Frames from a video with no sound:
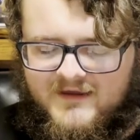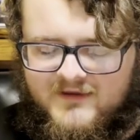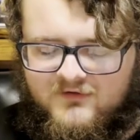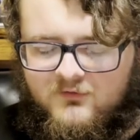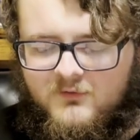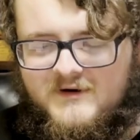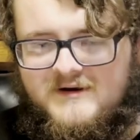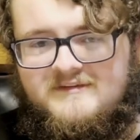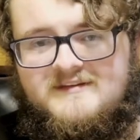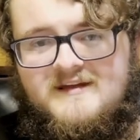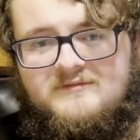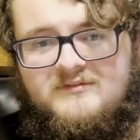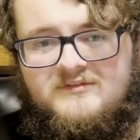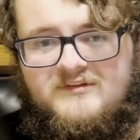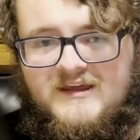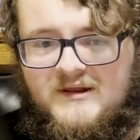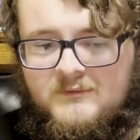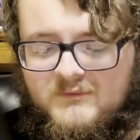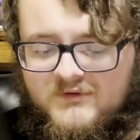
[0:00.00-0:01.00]
in
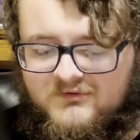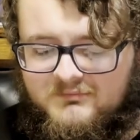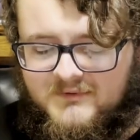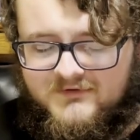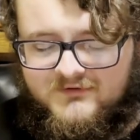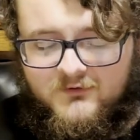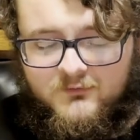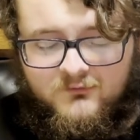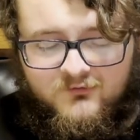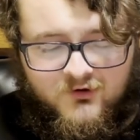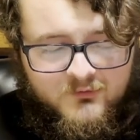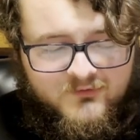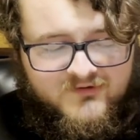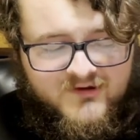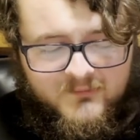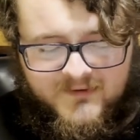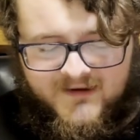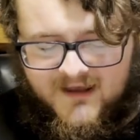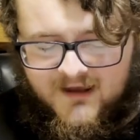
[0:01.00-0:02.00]
2017, when Splatoon 2 was
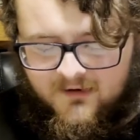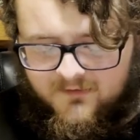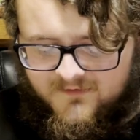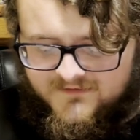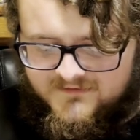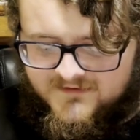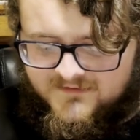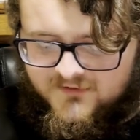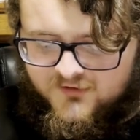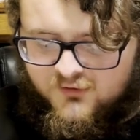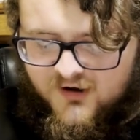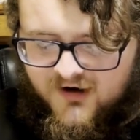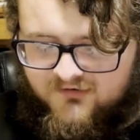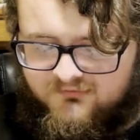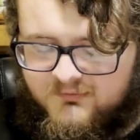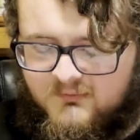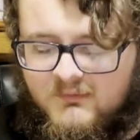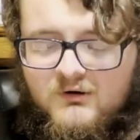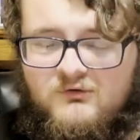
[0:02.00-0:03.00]
coming out and they did the
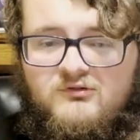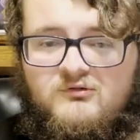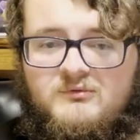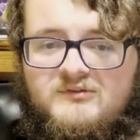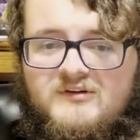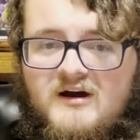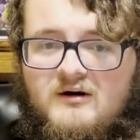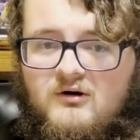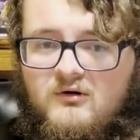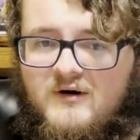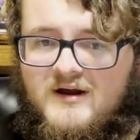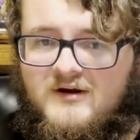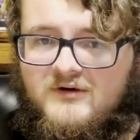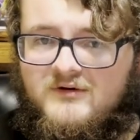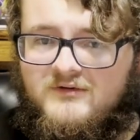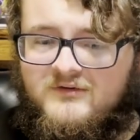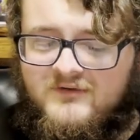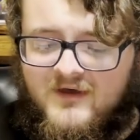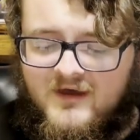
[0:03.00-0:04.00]
cross promotion with Tower
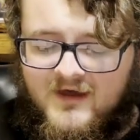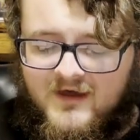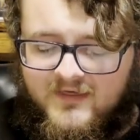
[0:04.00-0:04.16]
Records,